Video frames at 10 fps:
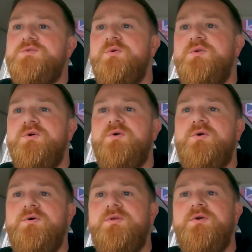So
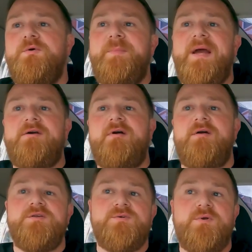your your
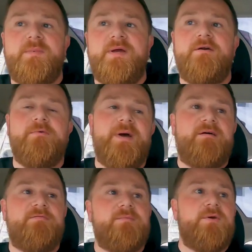background, you're talking about your old
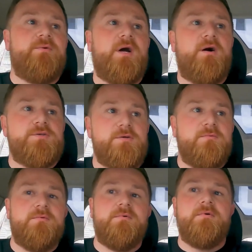man from
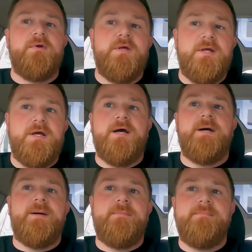Newcastle. Yeah.
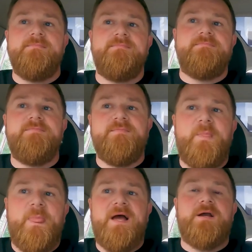yeah. Um,
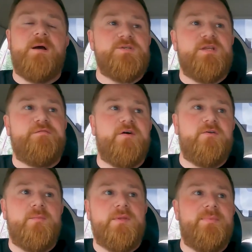how comes you didn't
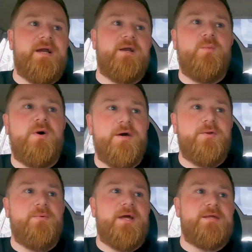follow him with the black and white
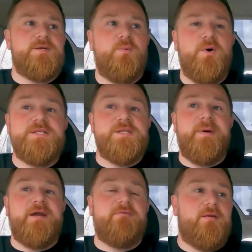and all that? So what is the
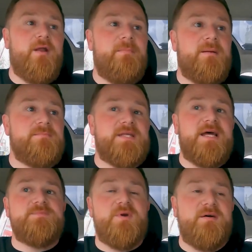background? Like mums,
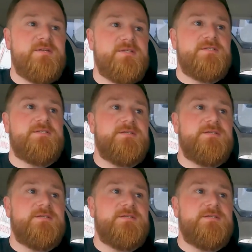dads, brothers?